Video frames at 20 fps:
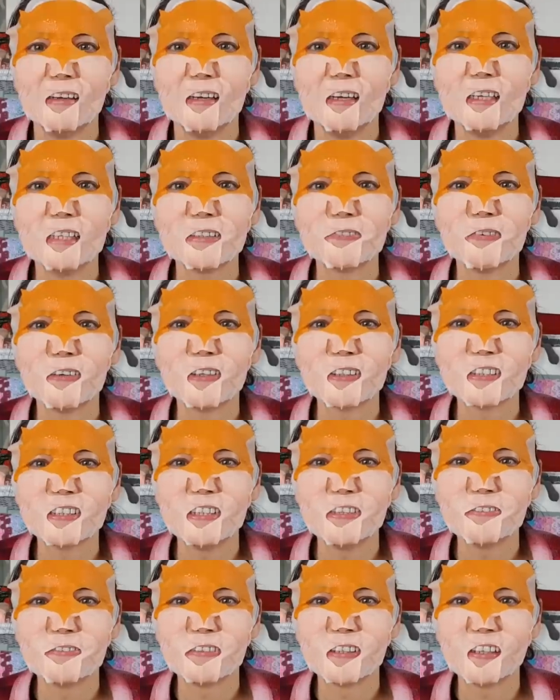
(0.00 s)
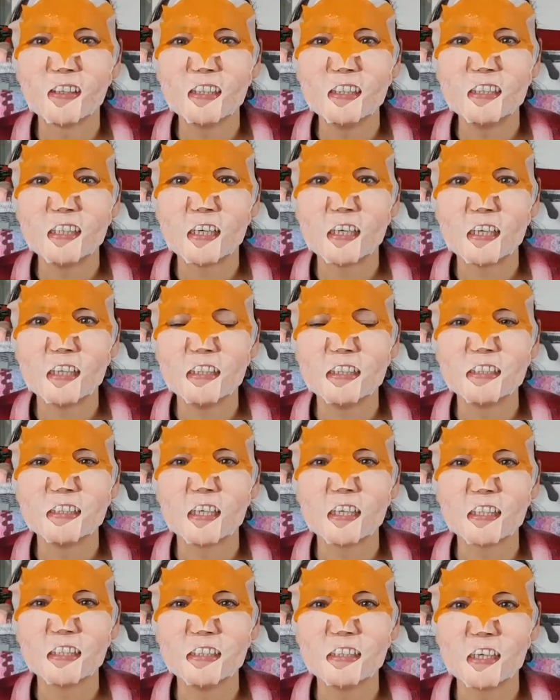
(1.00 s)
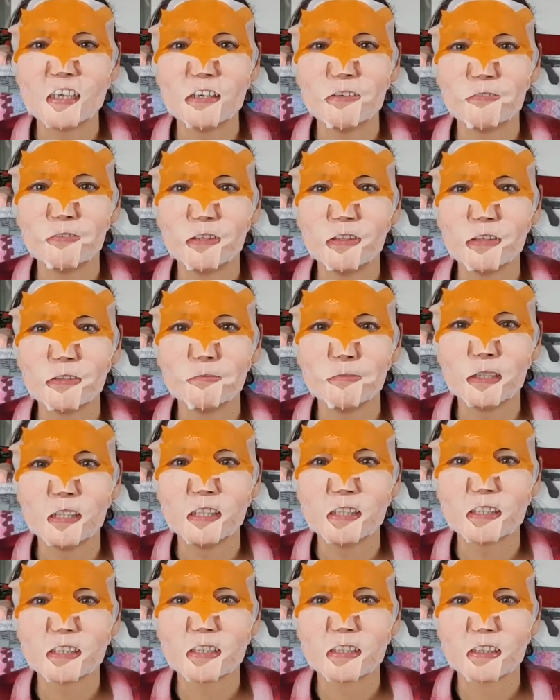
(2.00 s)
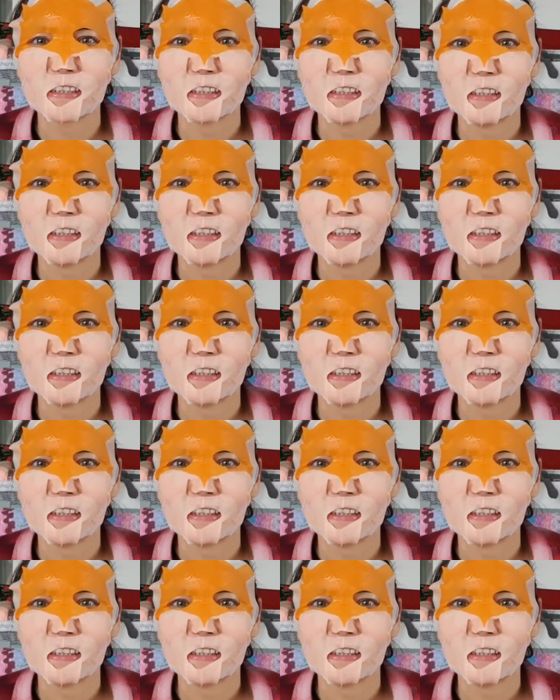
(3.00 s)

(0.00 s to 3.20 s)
It's Foxy Friday, second day of Vlogmas.